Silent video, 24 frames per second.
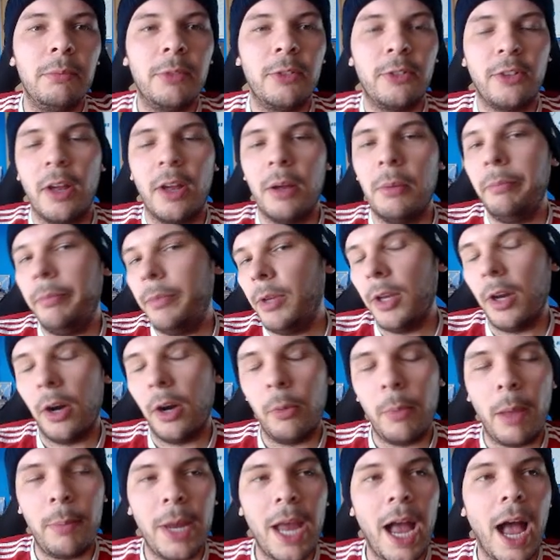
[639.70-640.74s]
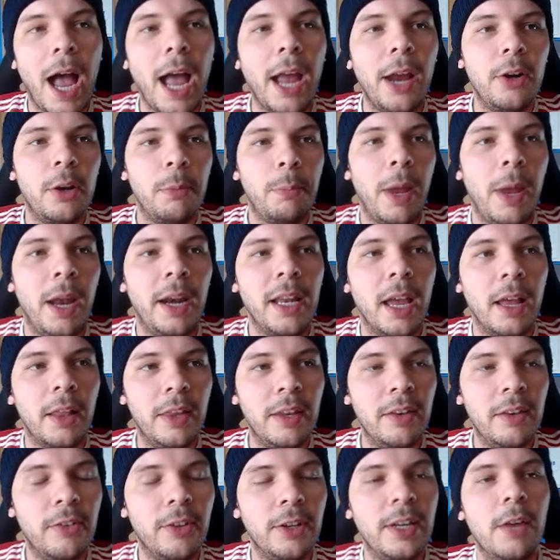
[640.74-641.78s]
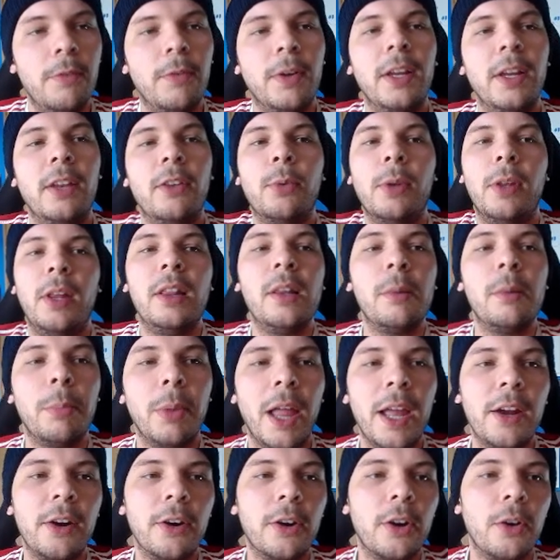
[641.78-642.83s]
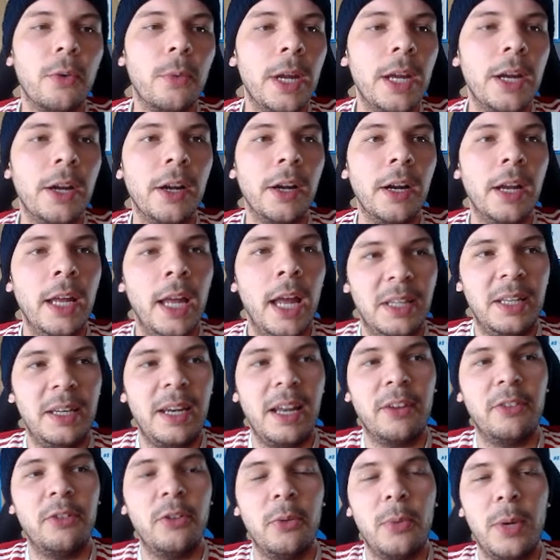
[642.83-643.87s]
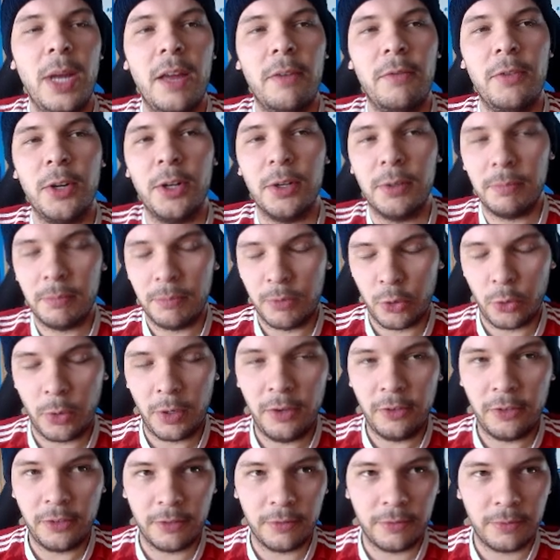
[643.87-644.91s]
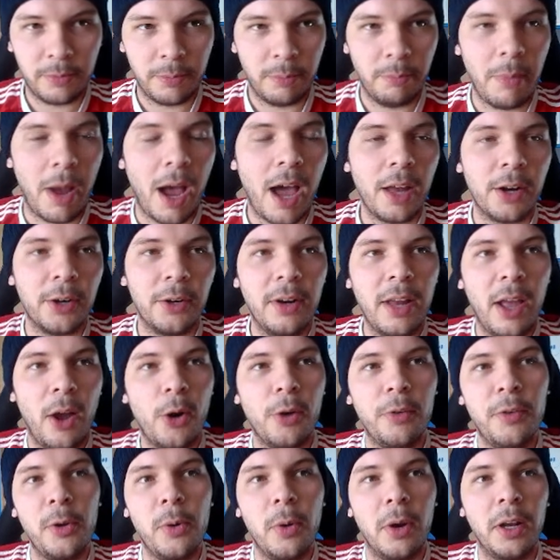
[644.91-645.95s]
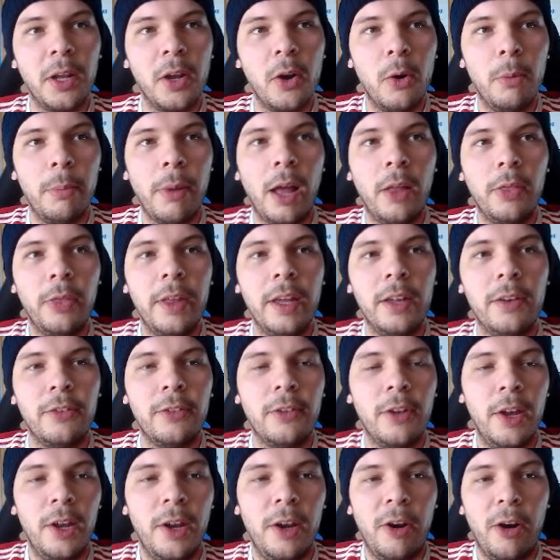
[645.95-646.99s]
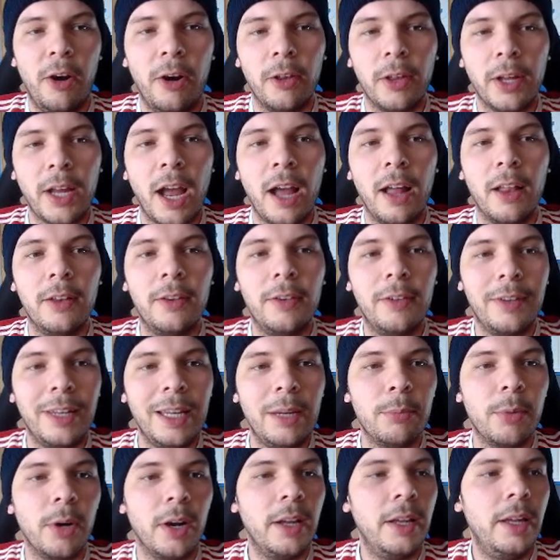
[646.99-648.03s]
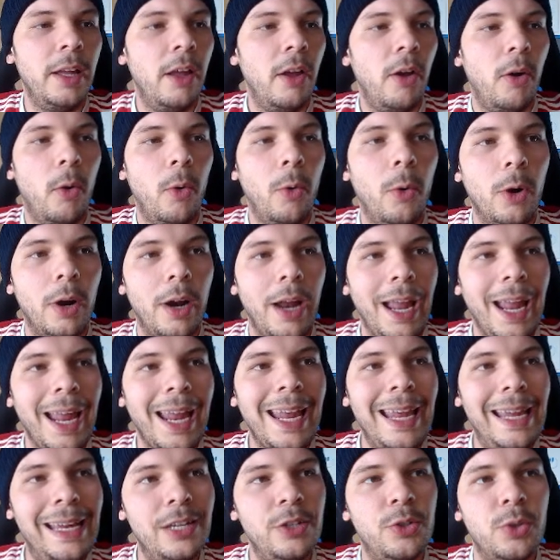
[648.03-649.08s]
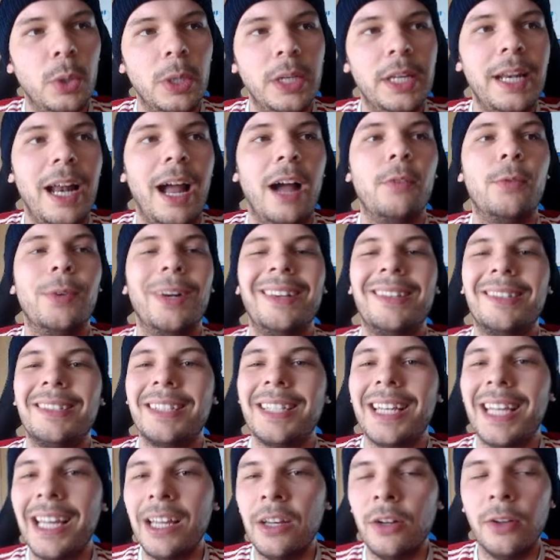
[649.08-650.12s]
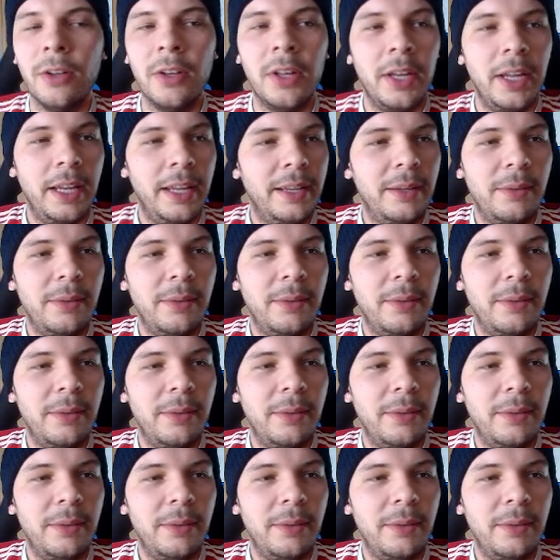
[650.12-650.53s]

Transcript: Some, maybe higher depending on the significance within the player career. Then next to it, we have your choice of modern, however you want to go about this. Erling Haaland Zebra or a Julian Alvarez Teal.